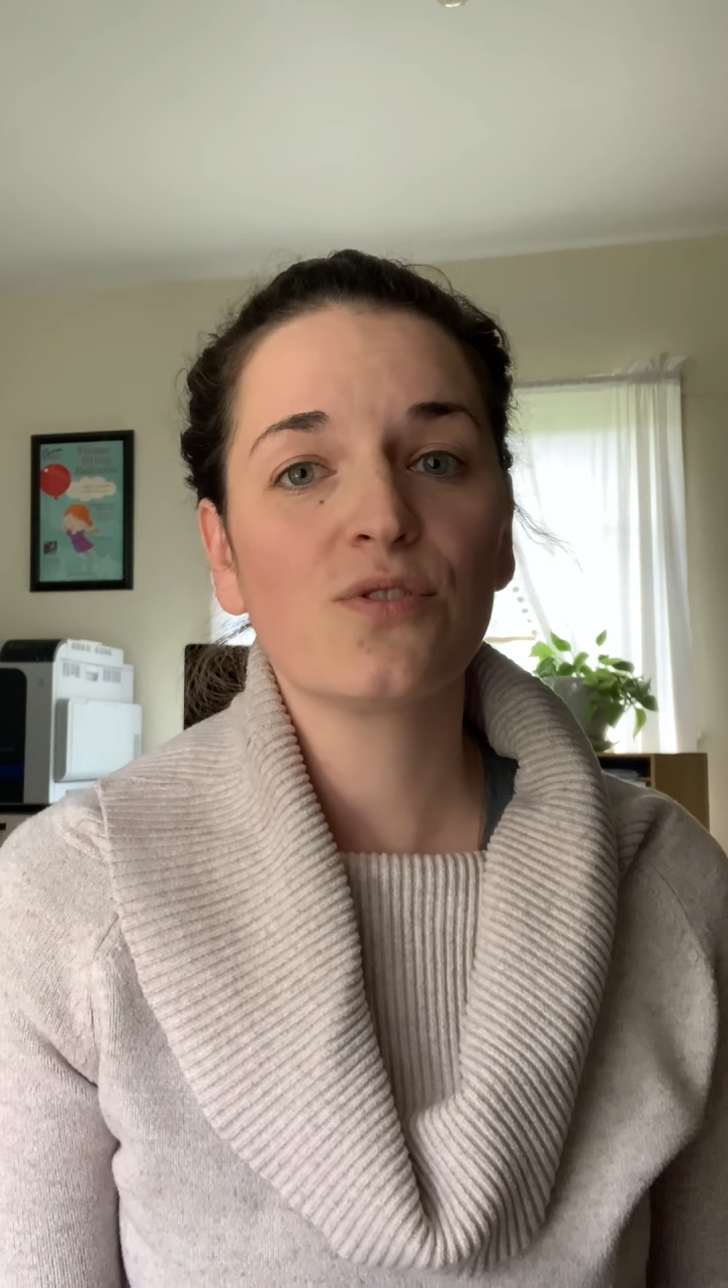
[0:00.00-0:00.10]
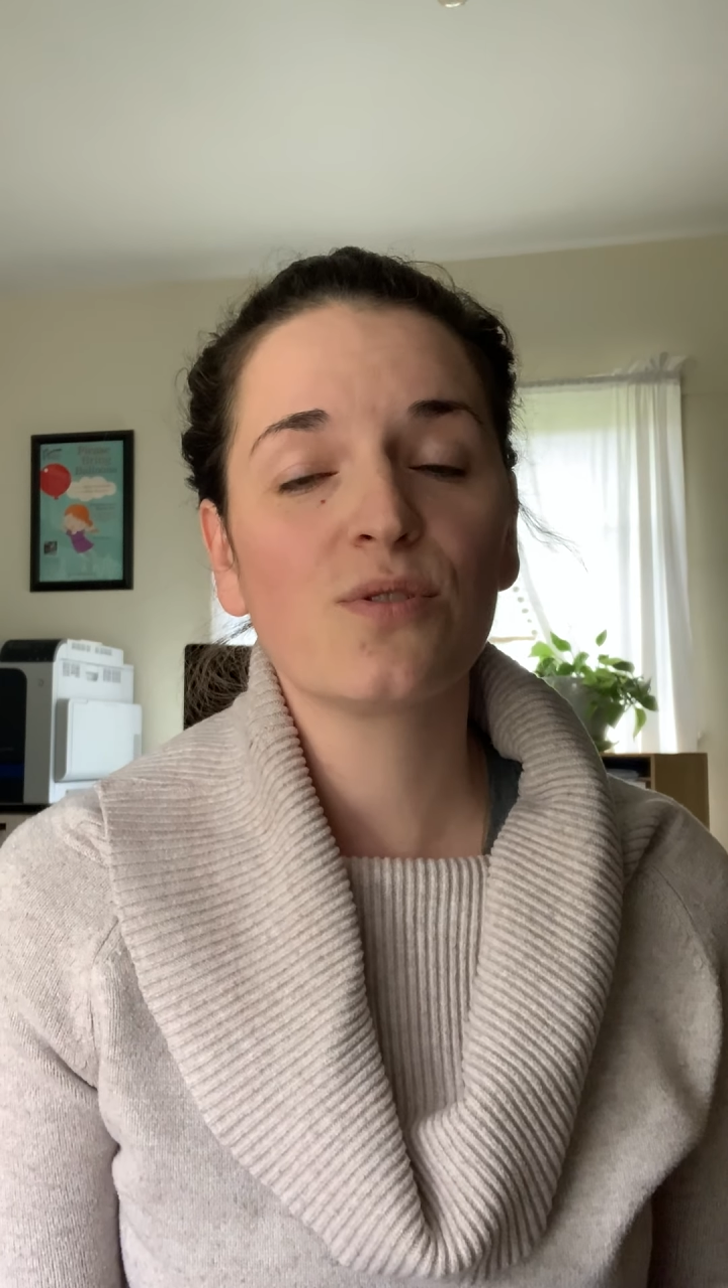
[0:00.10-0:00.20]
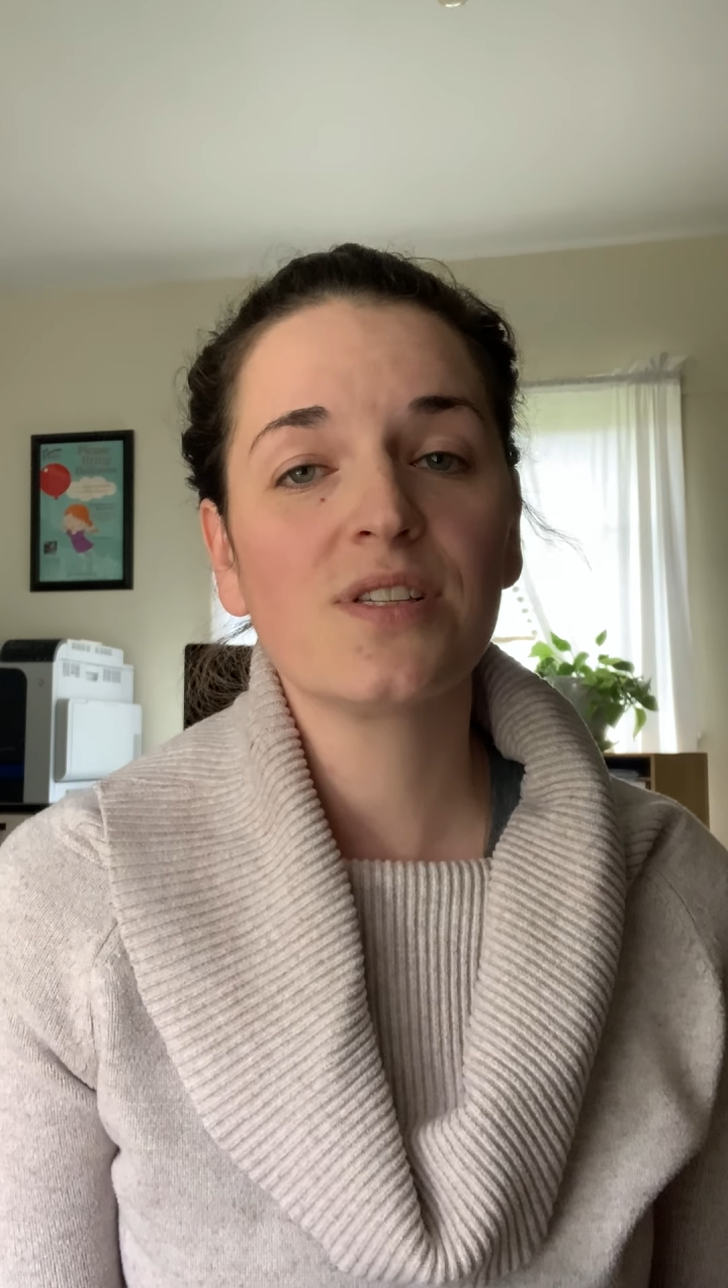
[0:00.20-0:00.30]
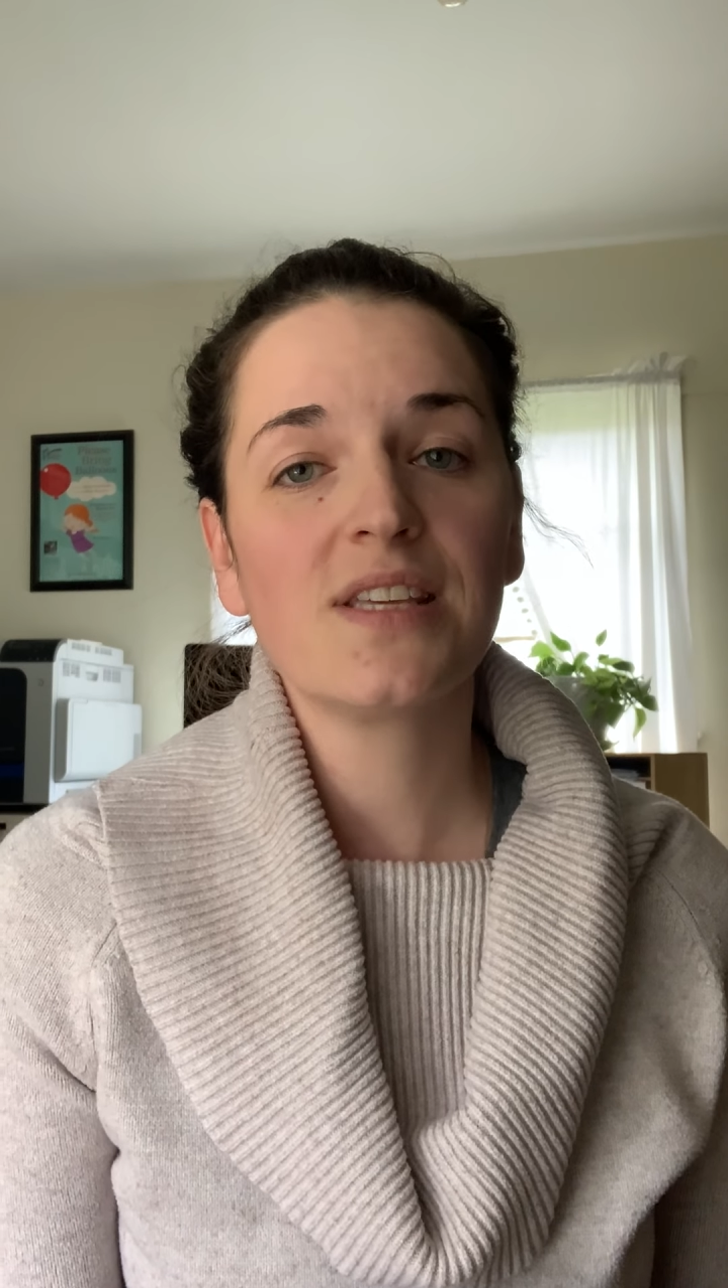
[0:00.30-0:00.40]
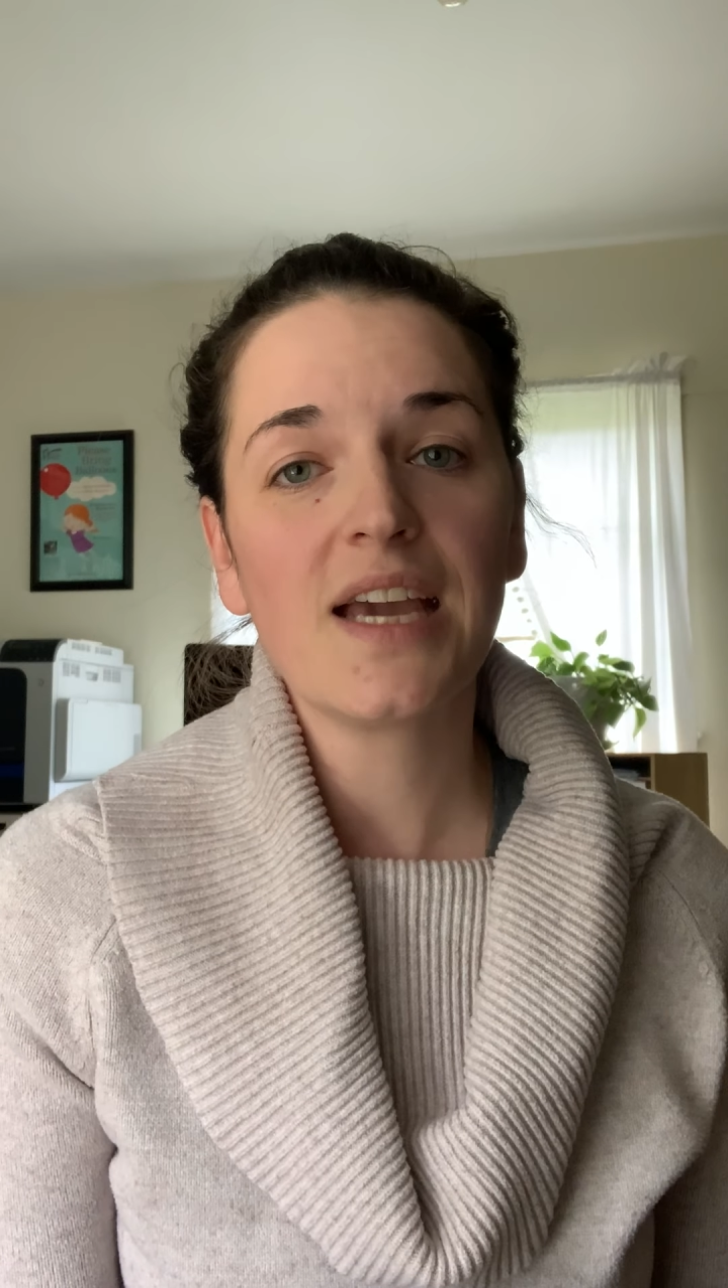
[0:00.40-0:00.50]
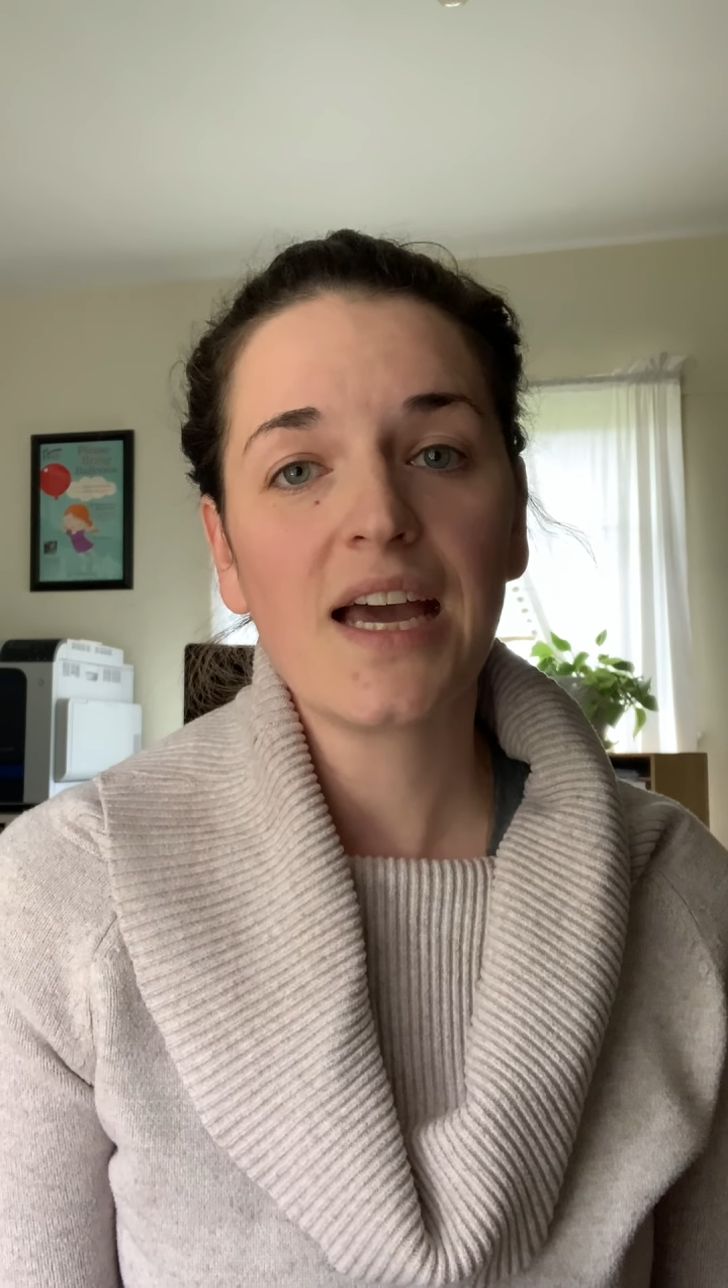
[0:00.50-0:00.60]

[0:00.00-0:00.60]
towards the